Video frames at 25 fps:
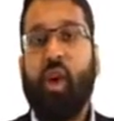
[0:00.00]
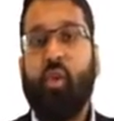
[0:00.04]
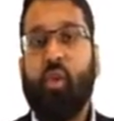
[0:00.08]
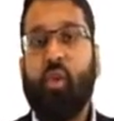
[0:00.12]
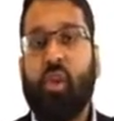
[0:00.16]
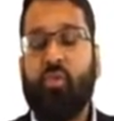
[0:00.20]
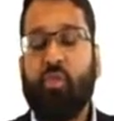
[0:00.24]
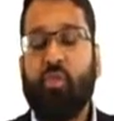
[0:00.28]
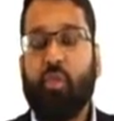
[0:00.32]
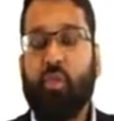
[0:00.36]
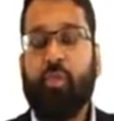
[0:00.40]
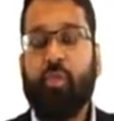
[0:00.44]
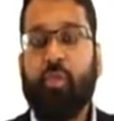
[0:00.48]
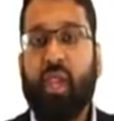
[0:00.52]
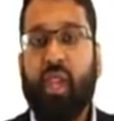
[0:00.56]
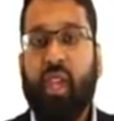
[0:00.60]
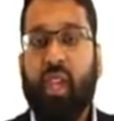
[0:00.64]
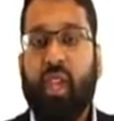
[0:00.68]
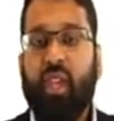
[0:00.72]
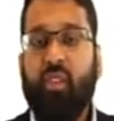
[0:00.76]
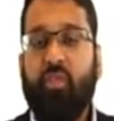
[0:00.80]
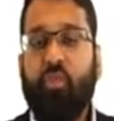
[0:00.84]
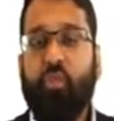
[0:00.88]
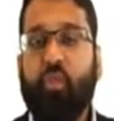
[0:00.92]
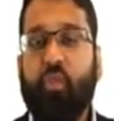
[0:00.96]
However,
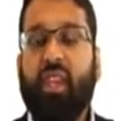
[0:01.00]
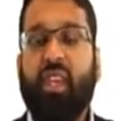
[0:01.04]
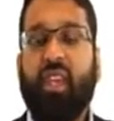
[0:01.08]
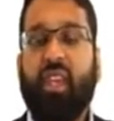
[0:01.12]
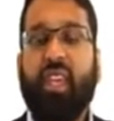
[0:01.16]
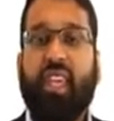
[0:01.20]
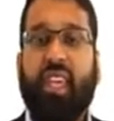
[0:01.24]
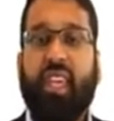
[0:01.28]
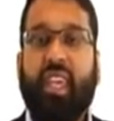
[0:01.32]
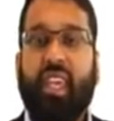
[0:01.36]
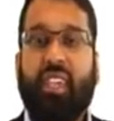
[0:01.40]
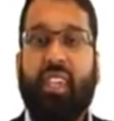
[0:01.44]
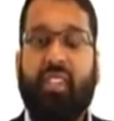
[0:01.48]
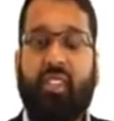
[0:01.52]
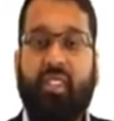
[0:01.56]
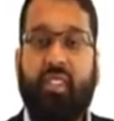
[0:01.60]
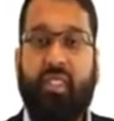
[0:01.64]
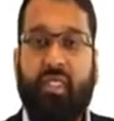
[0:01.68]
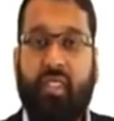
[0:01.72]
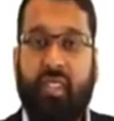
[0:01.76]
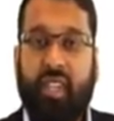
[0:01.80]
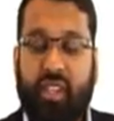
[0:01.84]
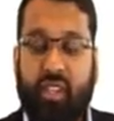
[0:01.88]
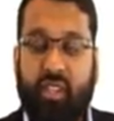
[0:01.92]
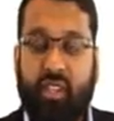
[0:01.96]
if we engage
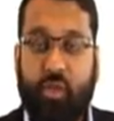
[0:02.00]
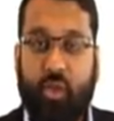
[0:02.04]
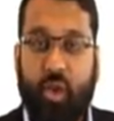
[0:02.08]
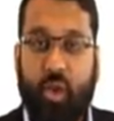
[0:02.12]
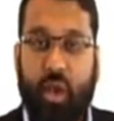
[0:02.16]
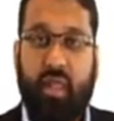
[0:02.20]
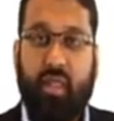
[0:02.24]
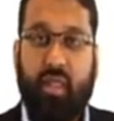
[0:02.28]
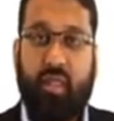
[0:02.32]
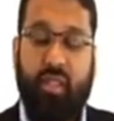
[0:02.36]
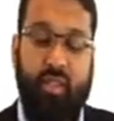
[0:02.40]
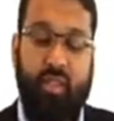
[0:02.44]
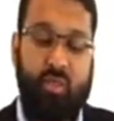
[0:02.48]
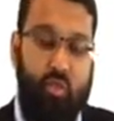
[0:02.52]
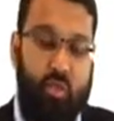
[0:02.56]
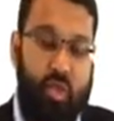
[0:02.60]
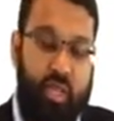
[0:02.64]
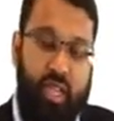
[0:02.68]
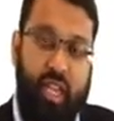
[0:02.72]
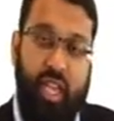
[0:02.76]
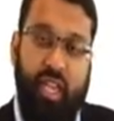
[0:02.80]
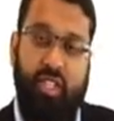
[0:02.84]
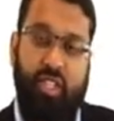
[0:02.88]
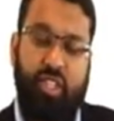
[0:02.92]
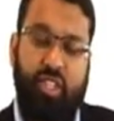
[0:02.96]
in sexuality, if we
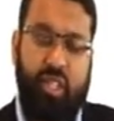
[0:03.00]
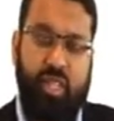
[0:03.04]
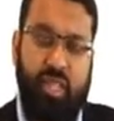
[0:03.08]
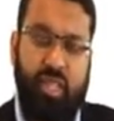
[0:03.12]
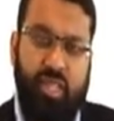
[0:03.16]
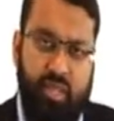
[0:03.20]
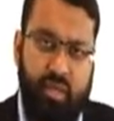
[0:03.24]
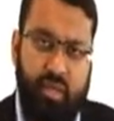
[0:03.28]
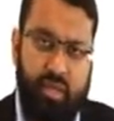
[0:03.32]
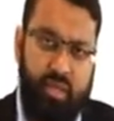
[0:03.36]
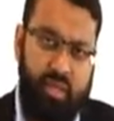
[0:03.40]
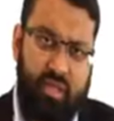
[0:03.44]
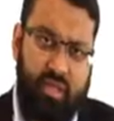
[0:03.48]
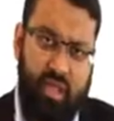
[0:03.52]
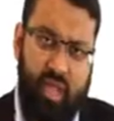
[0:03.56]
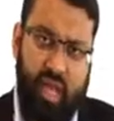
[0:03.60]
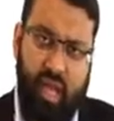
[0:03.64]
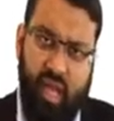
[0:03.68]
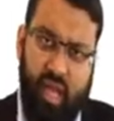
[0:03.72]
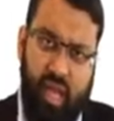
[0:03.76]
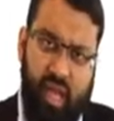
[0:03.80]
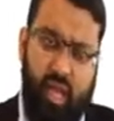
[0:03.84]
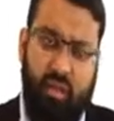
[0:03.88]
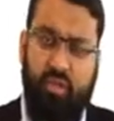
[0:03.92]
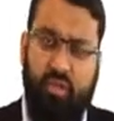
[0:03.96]
engage in intimacy
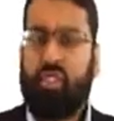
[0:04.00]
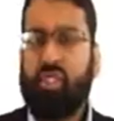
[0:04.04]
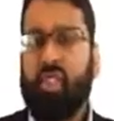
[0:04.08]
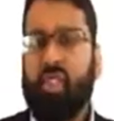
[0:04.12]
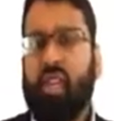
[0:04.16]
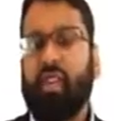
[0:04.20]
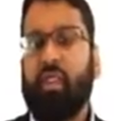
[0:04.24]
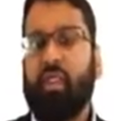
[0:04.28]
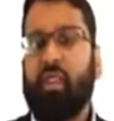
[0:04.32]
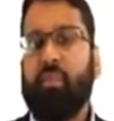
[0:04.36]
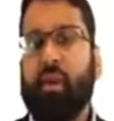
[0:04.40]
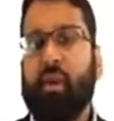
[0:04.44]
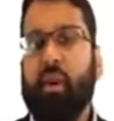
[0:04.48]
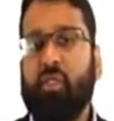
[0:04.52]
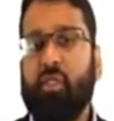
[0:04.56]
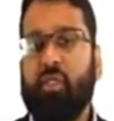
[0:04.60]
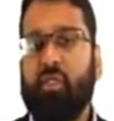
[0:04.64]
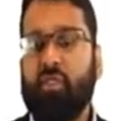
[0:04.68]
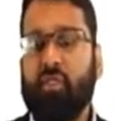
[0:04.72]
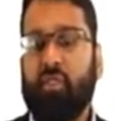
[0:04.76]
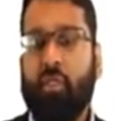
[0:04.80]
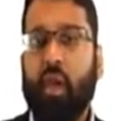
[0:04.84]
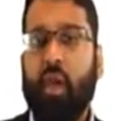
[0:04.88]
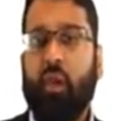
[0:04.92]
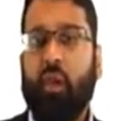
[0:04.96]
outside the bonds
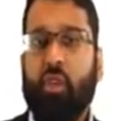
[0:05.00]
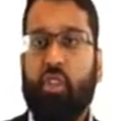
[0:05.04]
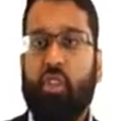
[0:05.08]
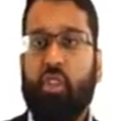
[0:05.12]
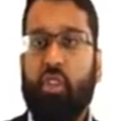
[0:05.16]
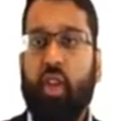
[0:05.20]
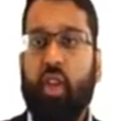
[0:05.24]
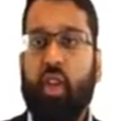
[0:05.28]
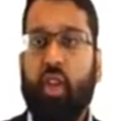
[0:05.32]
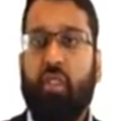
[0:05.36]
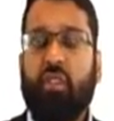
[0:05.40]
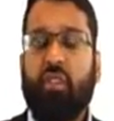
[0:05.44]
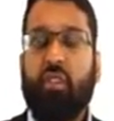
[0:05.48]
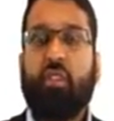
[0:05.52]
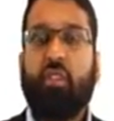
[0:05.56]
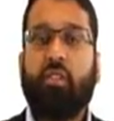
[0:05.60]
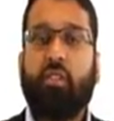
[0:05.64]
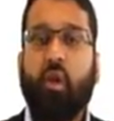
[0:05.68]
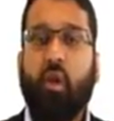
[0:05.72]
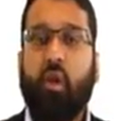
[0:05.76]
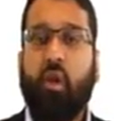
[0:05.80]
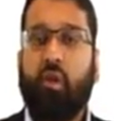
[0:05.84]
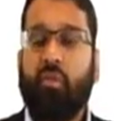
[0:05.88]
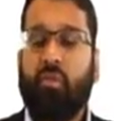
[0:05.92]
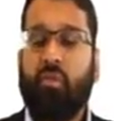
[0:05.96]
of marriage, this is
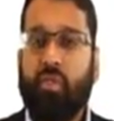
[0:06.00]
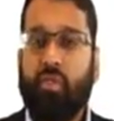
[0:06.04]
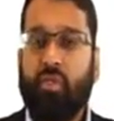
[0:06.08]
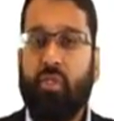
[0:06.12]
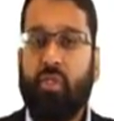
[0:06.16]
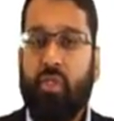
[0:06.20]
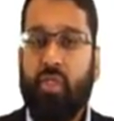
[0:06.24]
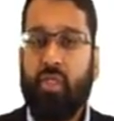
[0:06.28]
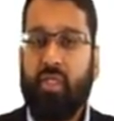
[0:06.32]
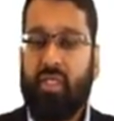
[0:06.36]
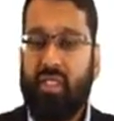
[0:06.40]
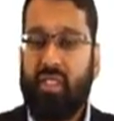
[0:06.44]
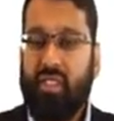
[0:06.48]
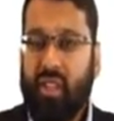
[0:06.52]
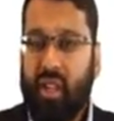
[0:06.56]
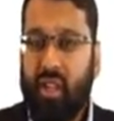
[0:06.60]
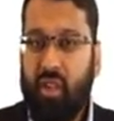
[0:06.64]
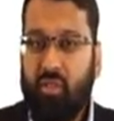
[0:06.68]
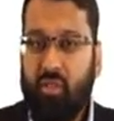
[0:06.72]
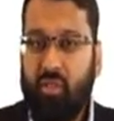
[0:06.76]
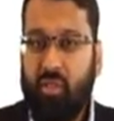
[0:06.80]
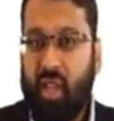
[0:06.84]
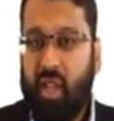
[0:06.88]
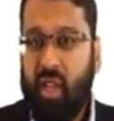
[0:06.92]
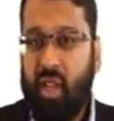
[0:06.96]
harmful to the
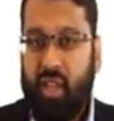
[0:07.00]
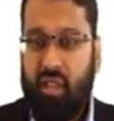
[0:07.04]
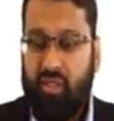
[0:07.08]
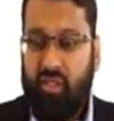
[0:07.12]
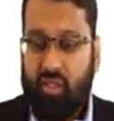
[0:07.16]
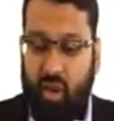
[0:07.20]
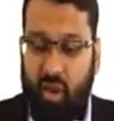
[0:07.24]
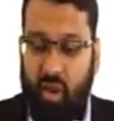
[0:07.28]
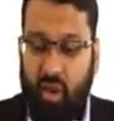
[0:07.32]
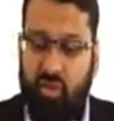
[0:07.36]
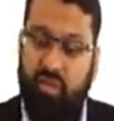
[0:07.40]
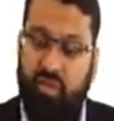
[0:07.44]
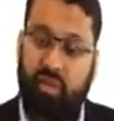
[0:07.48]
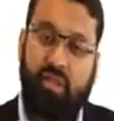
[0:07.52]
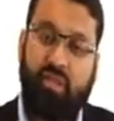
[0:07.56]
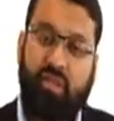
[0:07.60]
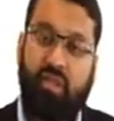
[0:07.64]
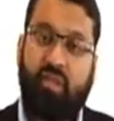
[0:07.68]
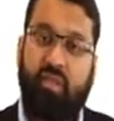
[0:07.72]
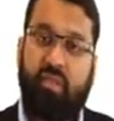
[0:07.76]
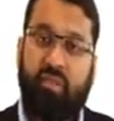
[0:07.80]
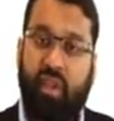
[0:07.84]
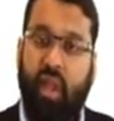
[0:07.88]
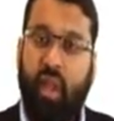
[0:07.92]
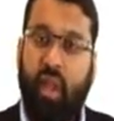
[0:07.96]
self, it's harmful
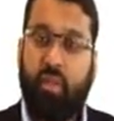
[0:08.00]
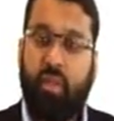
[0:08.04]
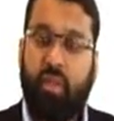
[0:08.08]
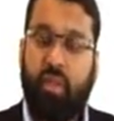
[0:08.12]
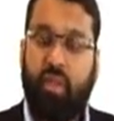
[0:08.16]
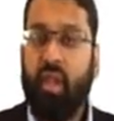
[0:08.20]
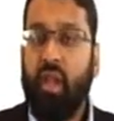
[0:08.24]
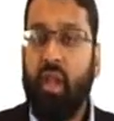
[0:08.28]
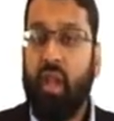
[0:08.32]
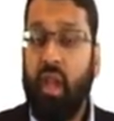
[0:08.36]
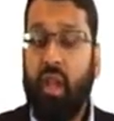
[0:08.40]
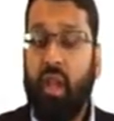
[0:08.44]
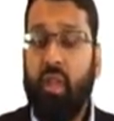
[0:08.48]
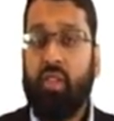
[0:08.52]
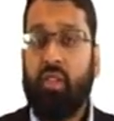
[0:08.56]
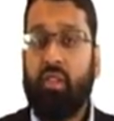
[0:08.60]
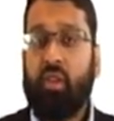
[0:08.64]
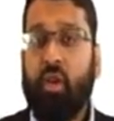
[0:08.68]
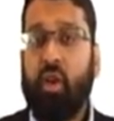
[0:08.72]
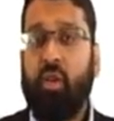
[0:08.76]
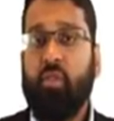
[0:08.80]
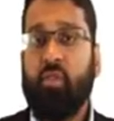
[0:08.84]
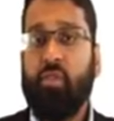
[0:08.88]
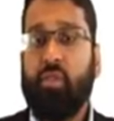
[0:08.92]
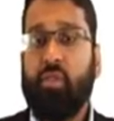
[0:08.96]
to the family, and it's
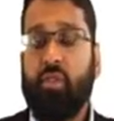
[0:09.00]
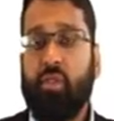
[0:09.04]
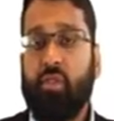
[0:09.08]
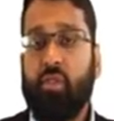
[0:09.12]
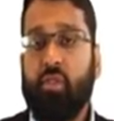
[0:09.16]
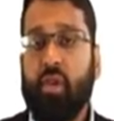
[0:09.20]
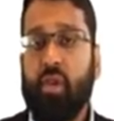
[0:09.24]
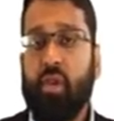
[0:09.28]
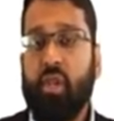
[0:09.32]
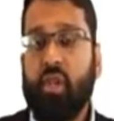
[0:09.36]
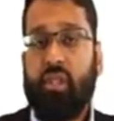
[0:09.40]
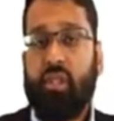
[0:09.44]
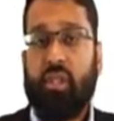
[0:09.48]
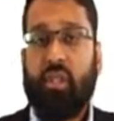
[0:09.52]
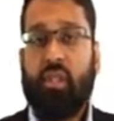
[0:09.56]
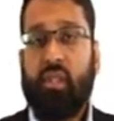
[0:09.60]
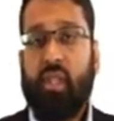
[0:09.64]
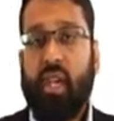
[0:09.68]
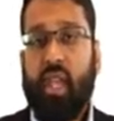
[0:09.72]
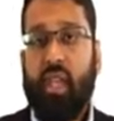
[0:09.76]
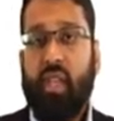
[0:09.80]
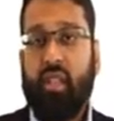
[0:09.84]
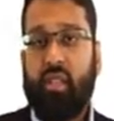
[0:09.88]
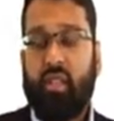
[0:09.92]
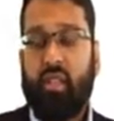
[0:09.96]
harmful to
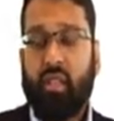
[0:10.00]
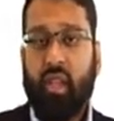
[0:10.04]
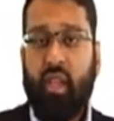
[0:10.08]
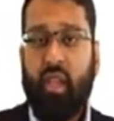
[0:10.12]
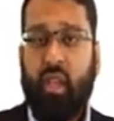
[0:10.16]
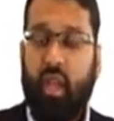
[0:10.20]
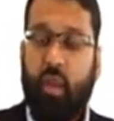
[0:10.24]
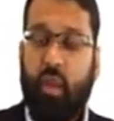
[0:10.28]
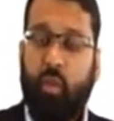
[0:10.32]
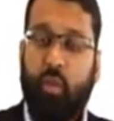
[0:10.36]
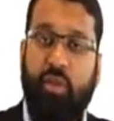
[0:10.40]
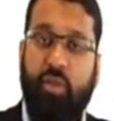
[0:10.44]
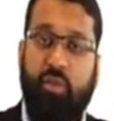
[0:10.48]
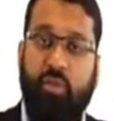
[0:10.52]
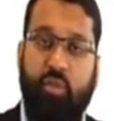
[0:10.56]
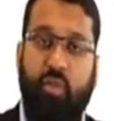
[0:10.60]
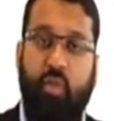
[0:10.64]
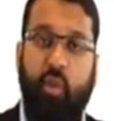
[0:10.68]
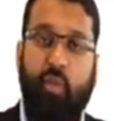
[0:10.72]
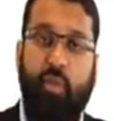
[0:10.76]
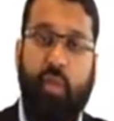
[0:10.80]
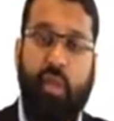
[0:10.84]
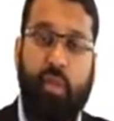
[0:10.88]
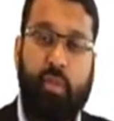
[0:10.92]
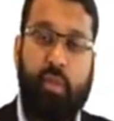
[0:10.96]
society. And we
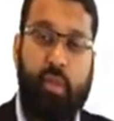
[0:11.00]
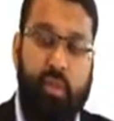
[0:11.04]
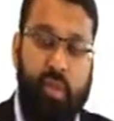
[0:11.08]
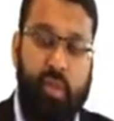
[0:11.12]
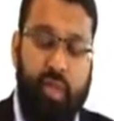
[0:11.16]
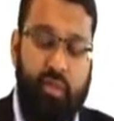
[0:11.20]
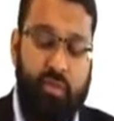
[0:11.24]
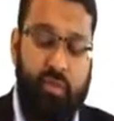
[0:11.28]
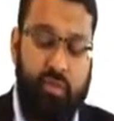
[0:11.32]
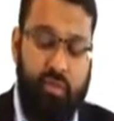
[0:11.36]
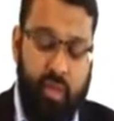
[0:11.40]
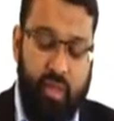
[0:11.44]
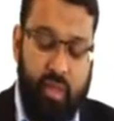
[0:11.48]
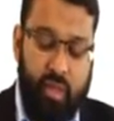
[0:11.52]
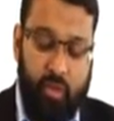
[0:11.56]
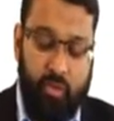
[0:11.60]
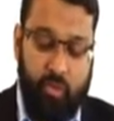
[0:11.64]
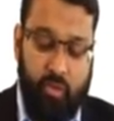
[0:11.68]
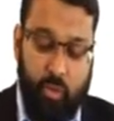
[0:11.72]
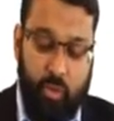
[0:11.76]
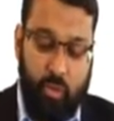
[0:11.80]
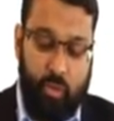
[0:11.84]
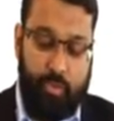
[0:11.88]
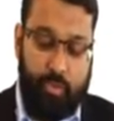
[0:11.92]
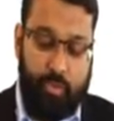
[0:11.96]
firmly believe,
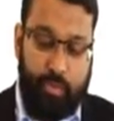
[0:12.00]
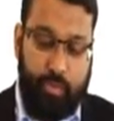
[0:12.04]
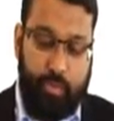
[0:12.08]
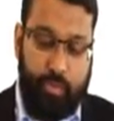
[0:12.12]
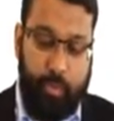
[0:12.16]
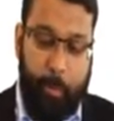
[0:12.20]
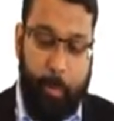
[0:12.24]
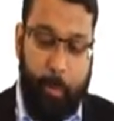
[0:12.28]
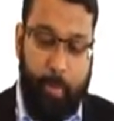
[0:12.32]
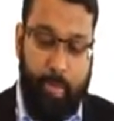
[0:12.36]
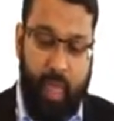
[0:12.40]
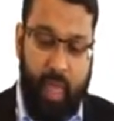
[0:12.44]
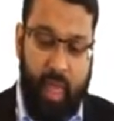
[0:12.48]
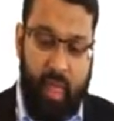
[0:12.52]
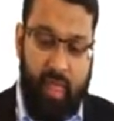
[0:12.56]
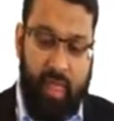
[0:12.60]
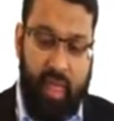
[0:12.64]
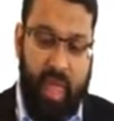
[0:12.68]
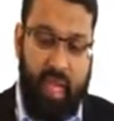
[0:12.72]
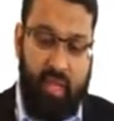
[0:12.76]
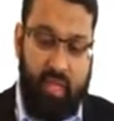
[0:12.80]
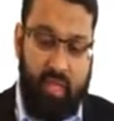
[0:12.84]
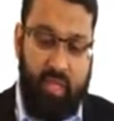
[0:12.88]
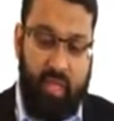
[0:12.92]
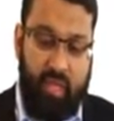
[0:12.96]
therefore,
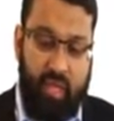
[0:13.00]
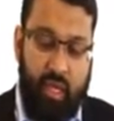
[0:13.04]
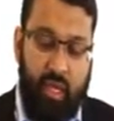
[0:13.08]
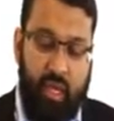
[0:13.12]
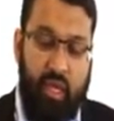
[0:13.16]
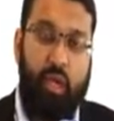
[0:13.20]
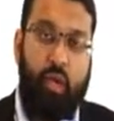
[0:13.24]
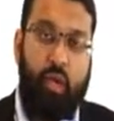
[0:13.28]
that